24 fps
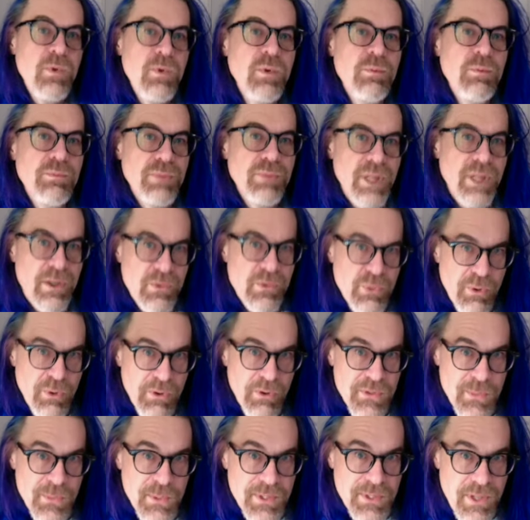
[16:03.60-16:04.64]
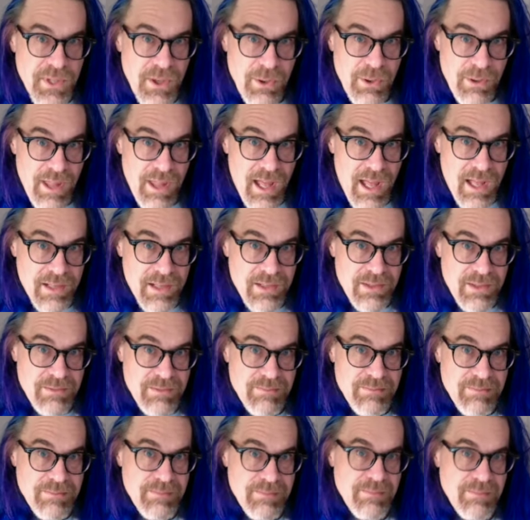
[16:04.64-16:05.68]
Plato's readers would know that.
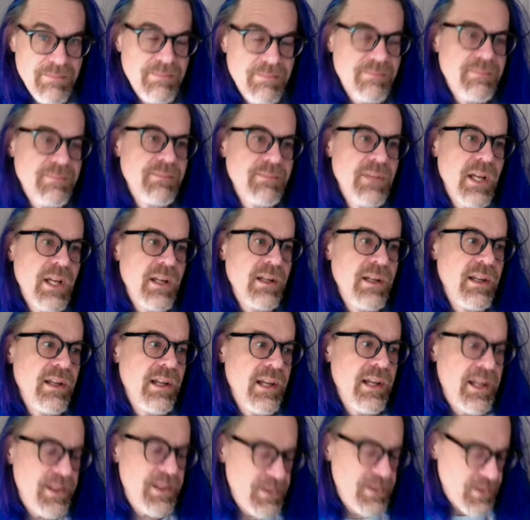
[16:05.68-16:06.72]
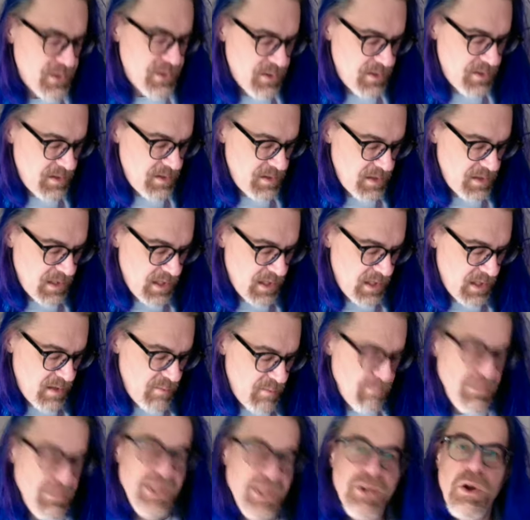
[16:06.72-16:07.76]
And
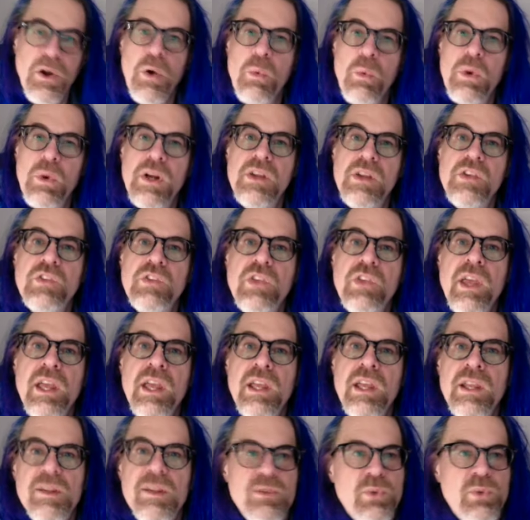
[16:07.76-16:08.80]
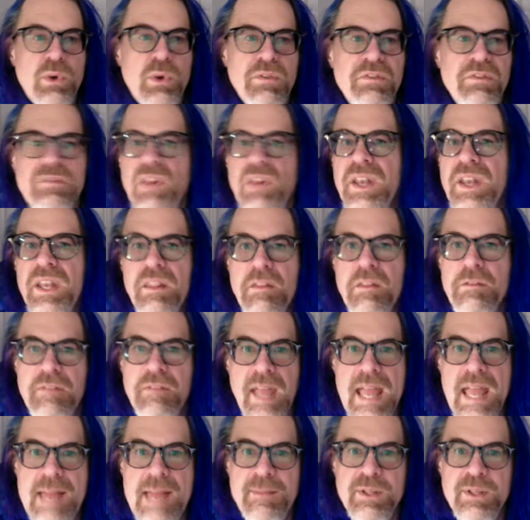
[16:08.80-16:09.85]
Meno was a sort of friend of the
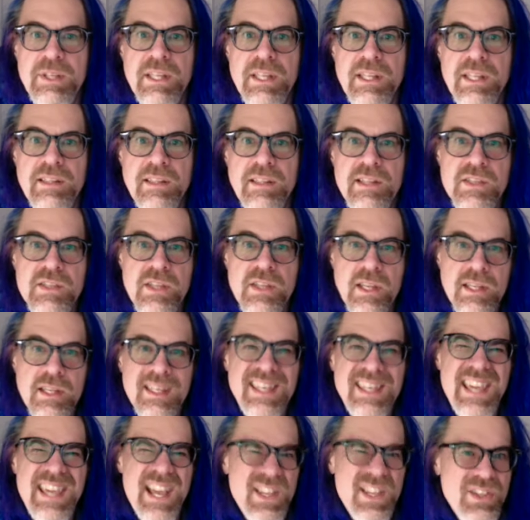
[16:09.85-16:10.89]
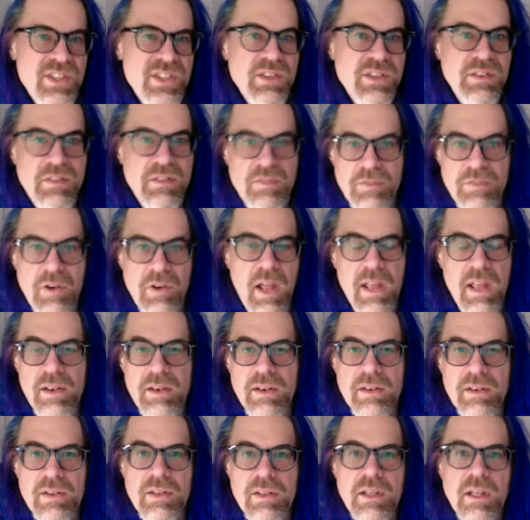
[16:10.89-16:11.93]
family. They say a guest
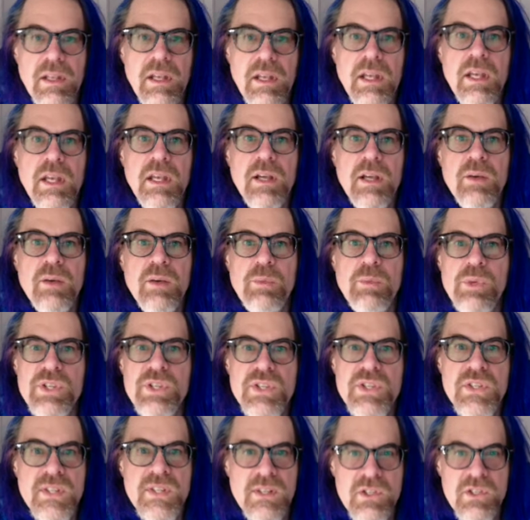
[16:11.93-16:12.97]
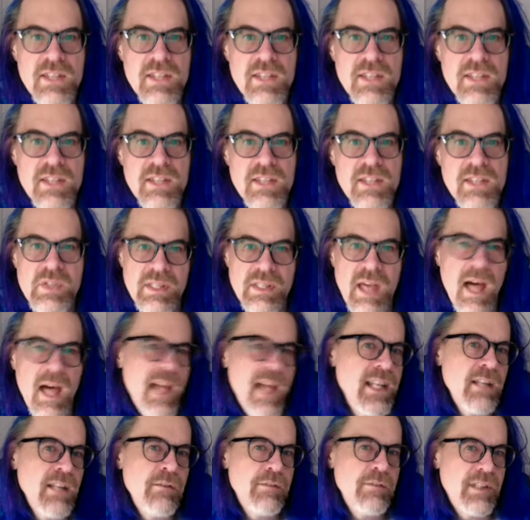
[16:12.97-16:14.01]
friend, which suggests a
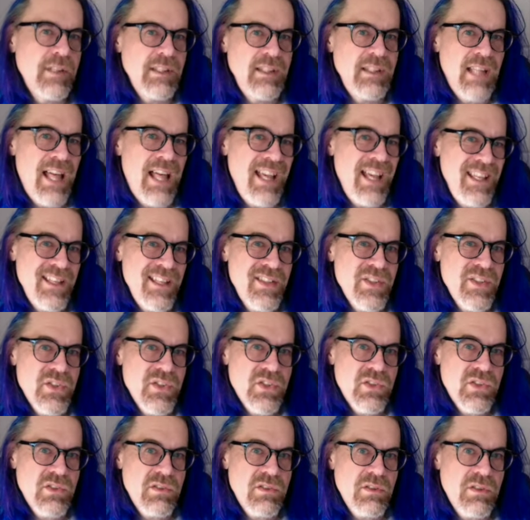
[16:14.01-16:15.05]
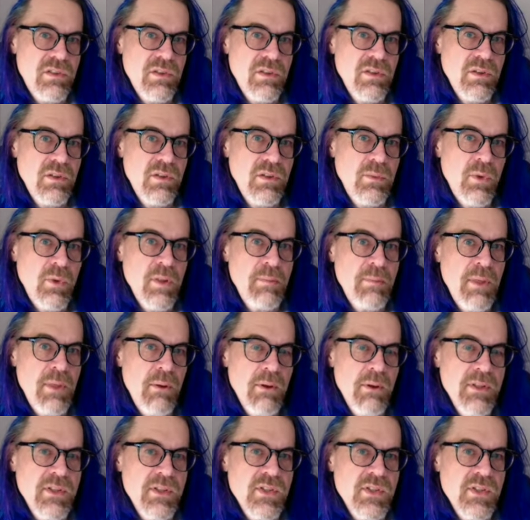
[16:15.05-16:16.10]
kind of alliance with
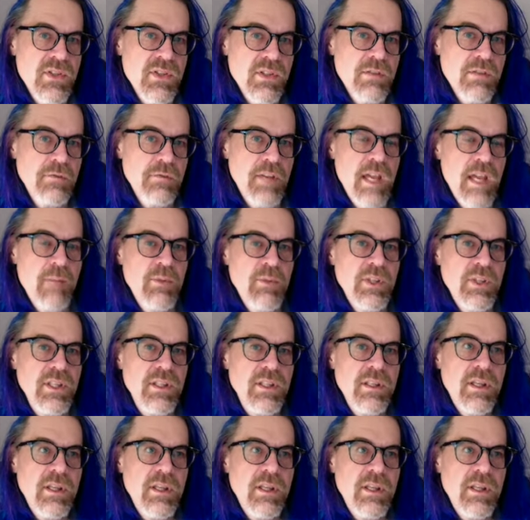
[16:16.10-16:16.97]
Meletus's family.